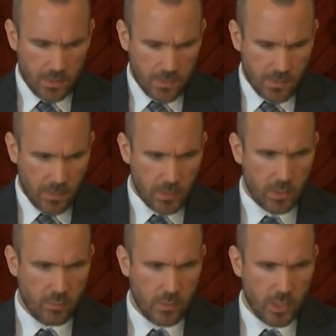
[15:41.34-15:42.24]
to some
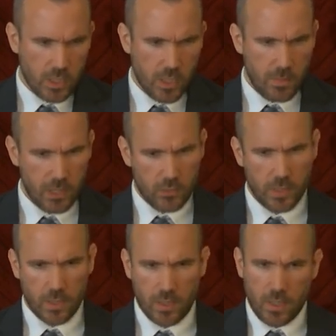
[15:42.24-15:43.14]
degree
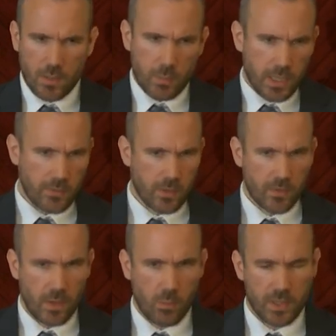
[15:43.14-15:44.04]
geometric, but even if
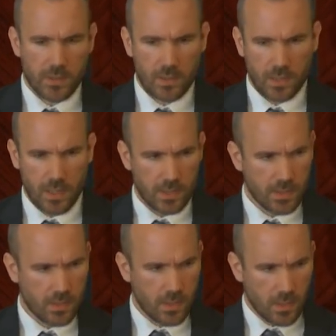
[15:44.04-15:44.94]
that wasn't the
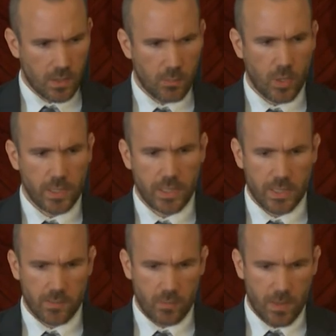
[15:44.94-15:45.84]
case, the body
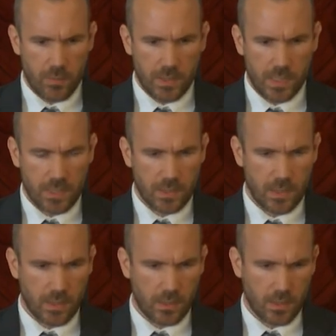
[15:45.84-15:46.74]
is
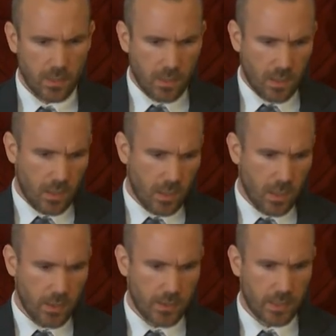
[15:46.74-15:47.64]
representing
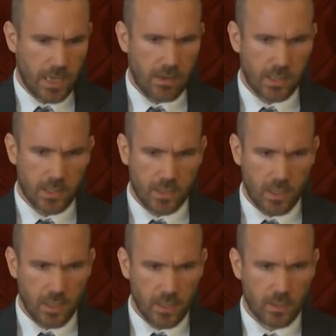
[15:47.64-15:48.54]
the
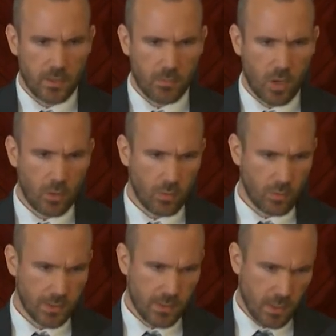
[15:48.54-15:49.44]
character, the
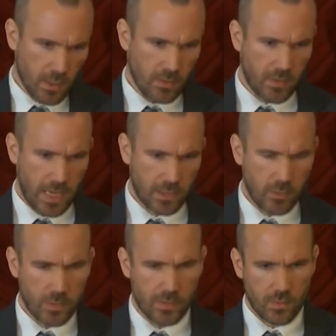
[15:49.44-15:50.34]
morals, the
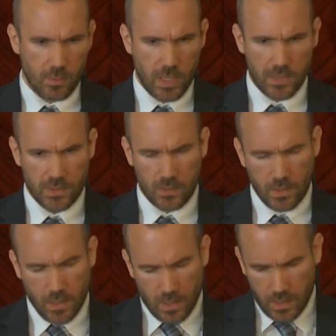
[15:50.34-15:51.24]
values of the person.
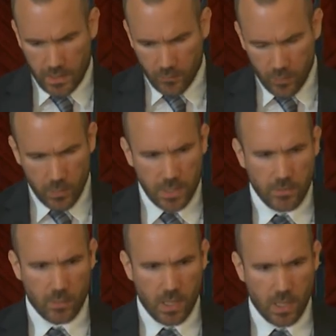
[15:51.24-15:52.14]
And if we
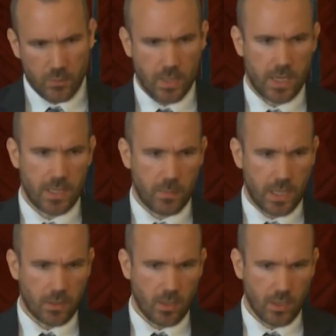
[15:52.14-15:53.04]
believe we are created by
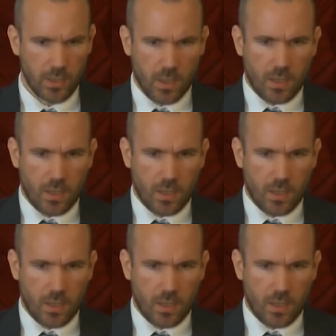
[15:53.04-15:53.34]
God,